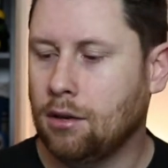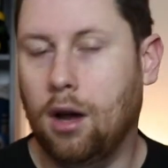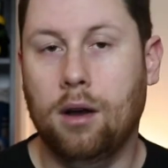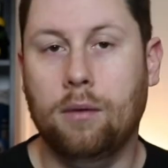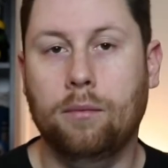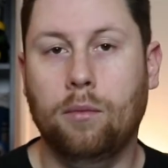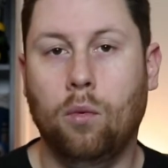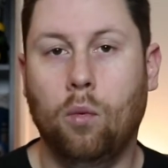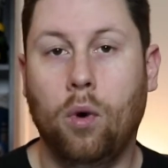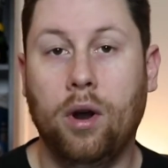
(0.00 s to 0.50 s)

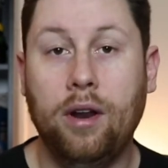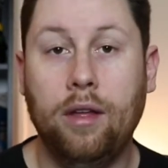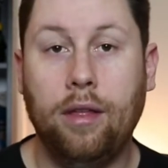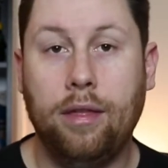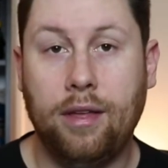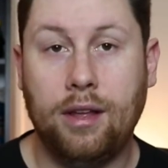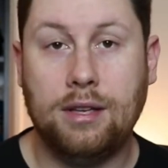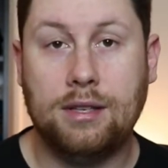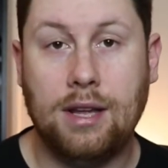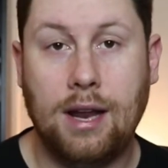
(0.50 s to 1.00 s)
One of
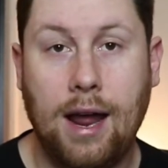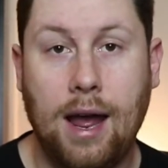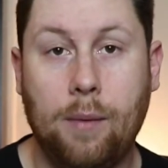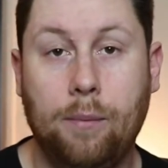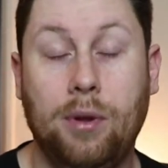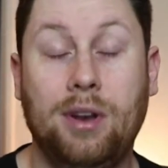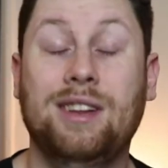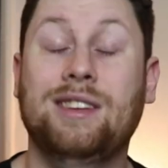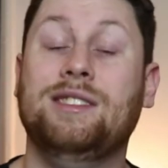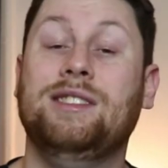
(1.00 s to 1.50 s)
the things that
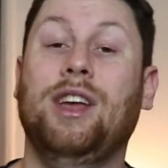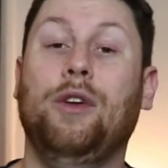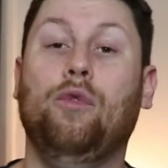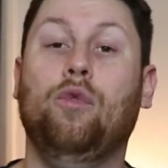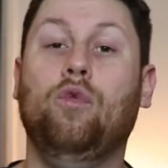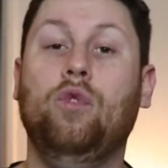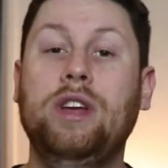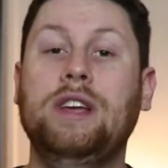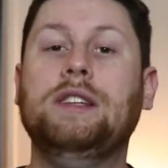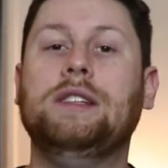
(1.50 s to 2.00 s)
happened is they
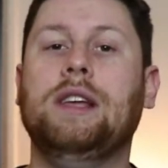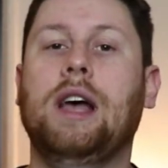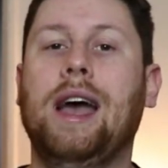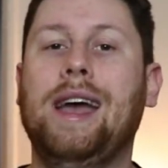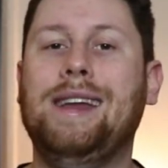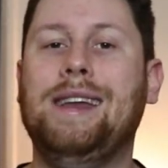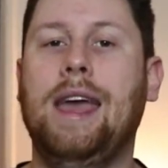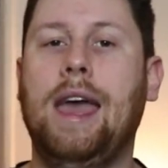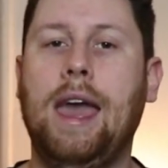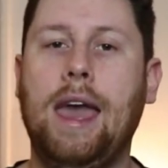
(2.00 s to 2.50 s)

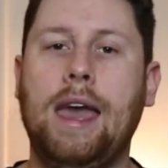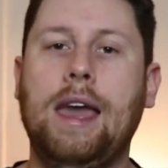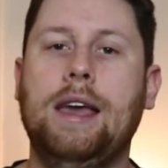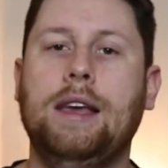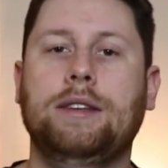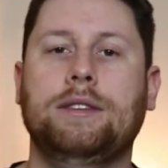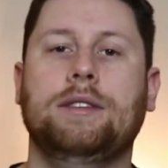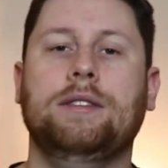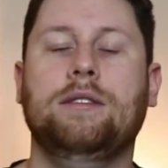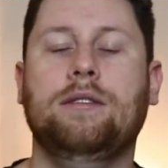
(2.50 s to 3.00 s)
re-signed
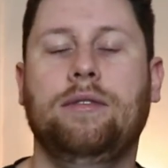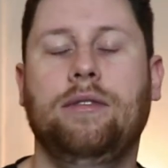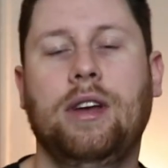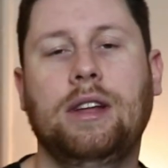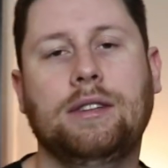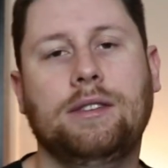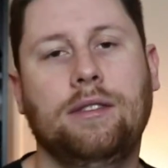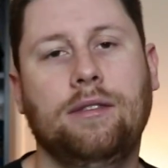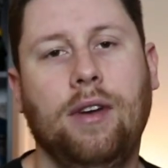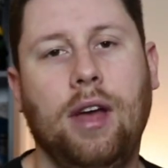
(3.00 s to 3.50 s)
Hayes, the
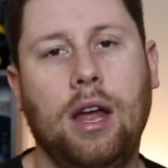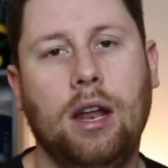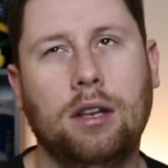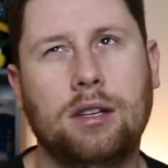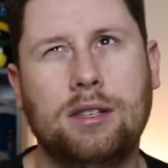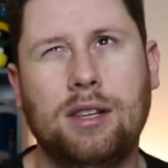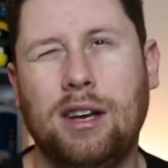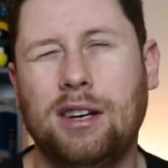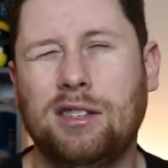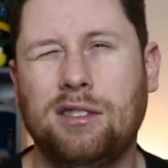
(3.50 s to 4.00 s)
defensive
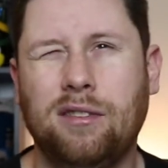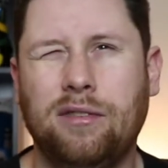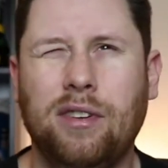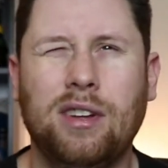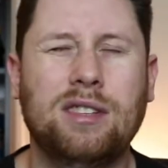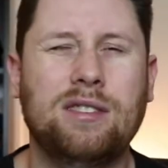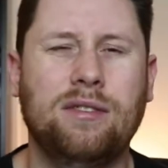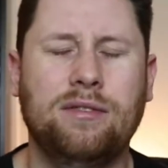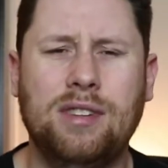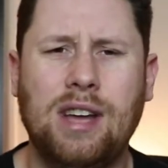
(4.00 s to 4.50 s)
end slash
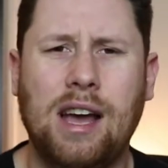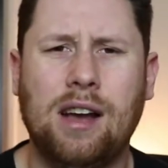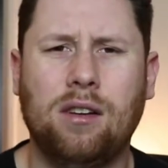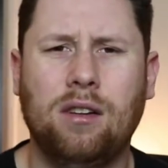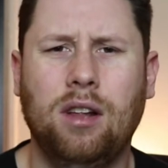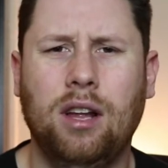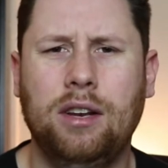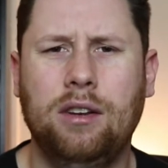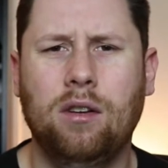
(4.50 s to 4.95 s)
defensive tackle.